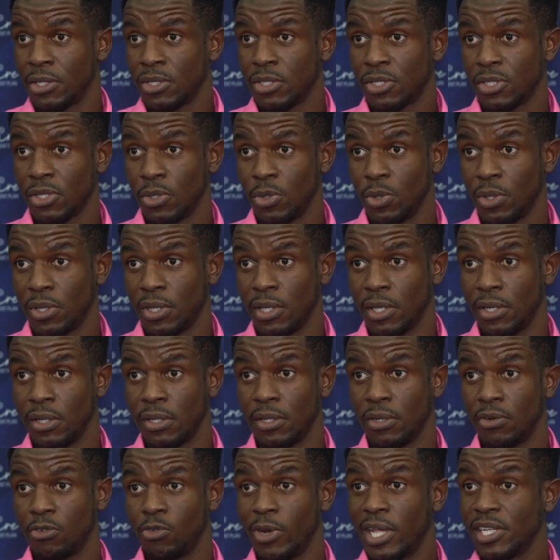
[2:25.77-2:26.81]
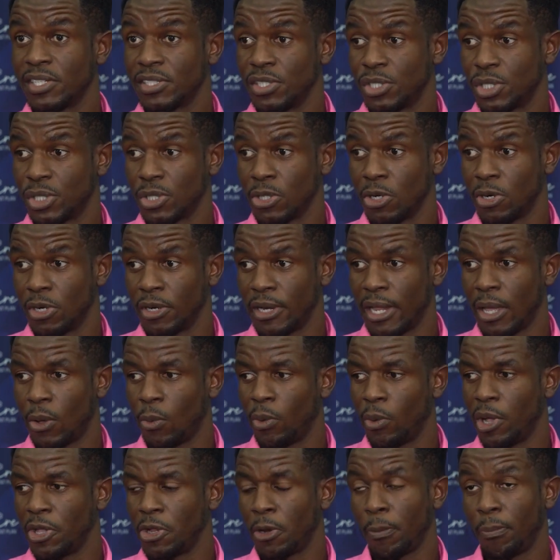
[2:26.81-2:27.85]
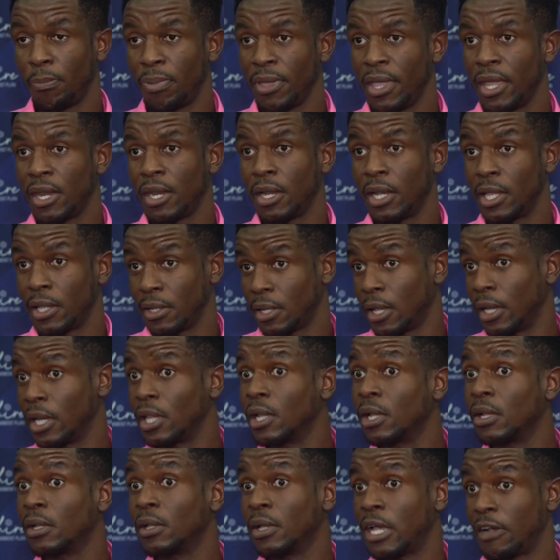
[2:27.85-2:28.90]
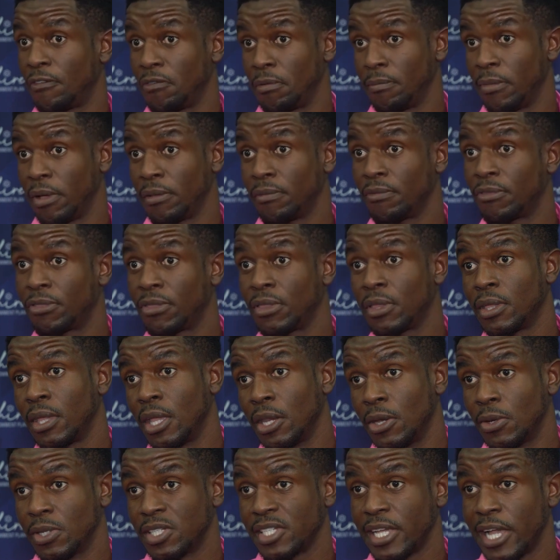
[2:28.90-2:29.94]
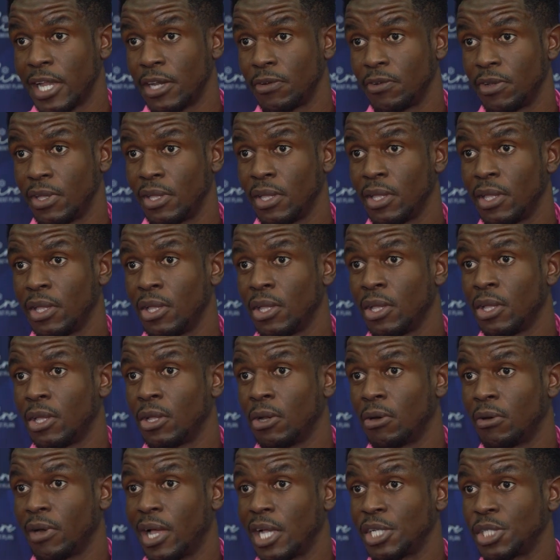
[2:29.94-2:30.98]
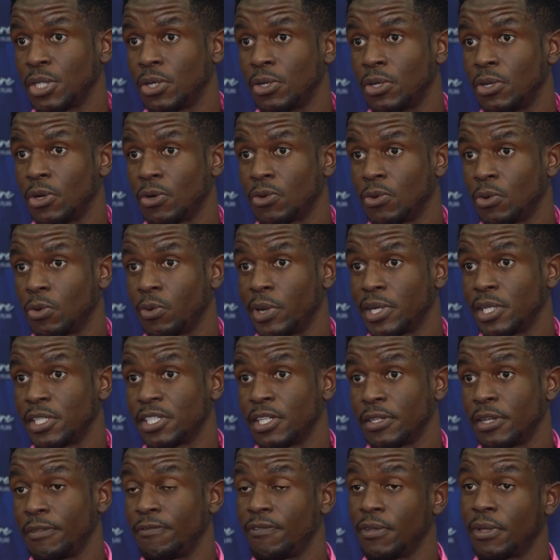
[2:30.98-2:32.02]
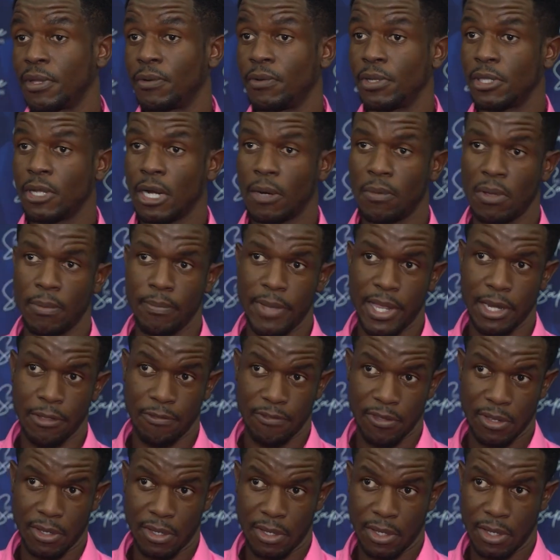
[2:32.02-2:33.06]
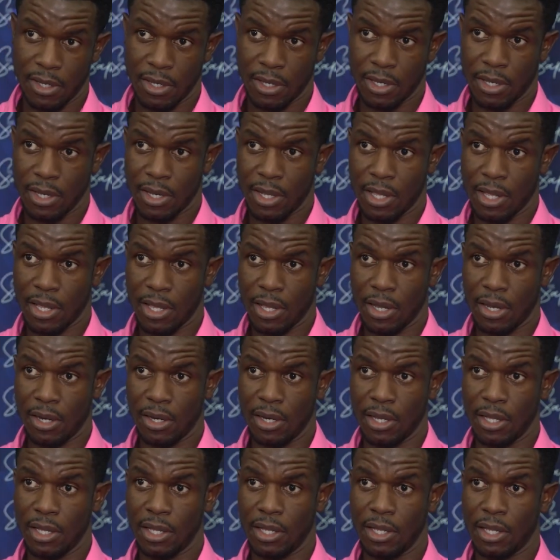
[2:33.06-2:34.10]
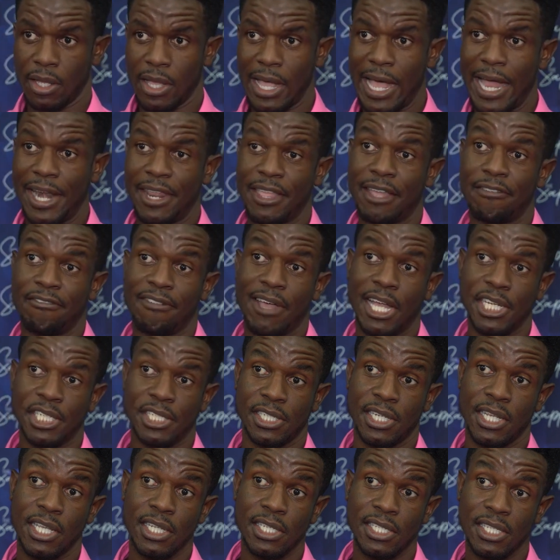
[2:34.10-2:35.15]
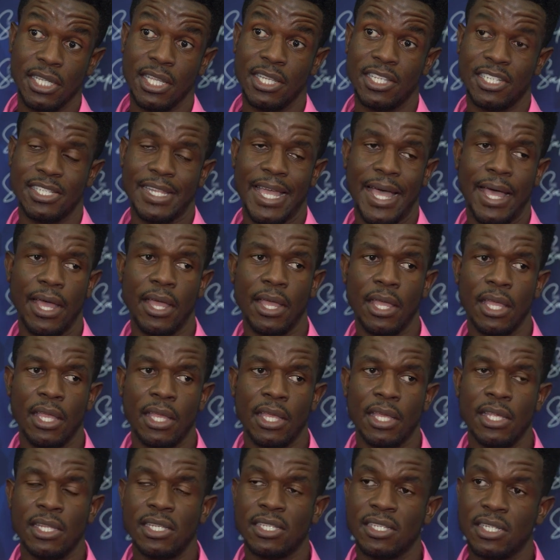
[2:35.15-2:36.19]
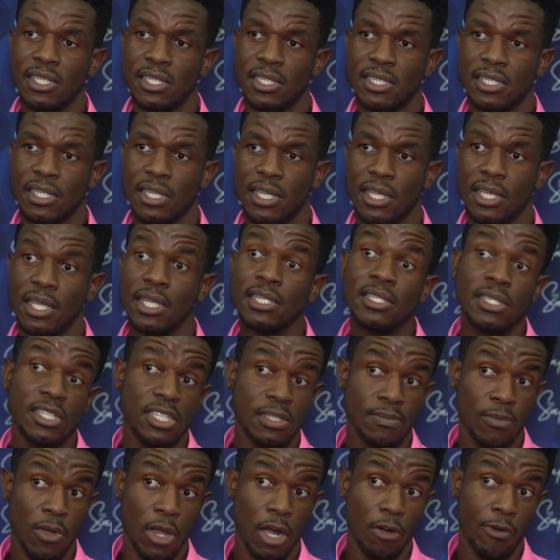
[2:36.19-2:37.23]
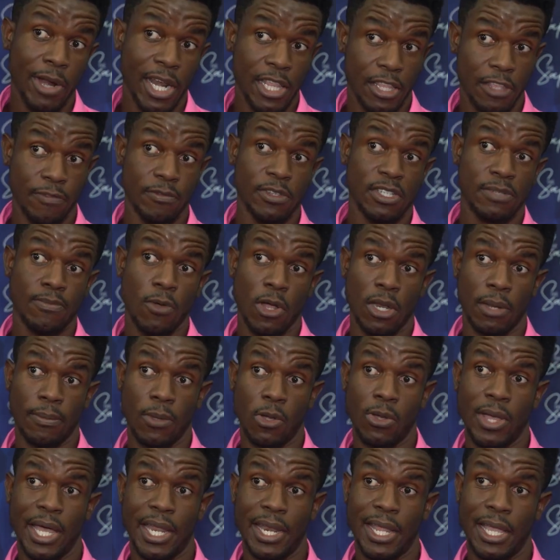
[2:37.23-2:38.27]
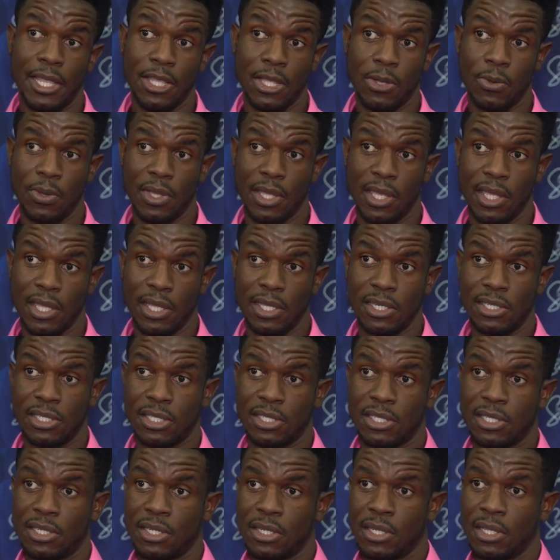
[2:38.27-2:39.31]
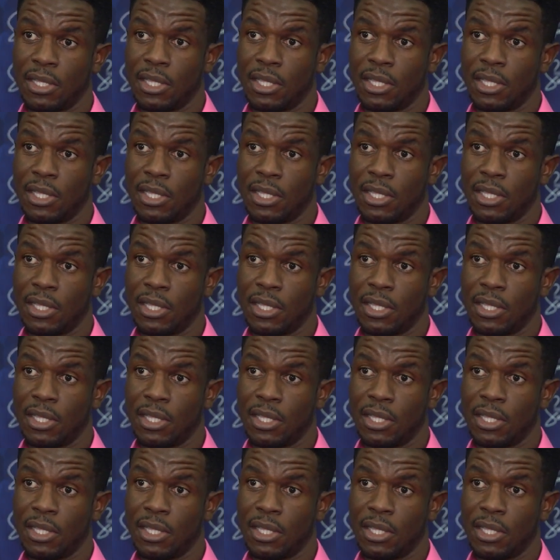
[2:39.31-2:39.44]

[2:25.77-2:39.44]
So you can rest assured that while you're paying a little every month in your salary, you're actually going to accrue quite a significant retirement benefit. The added advantage is that since it is a relatively small amount at that young age,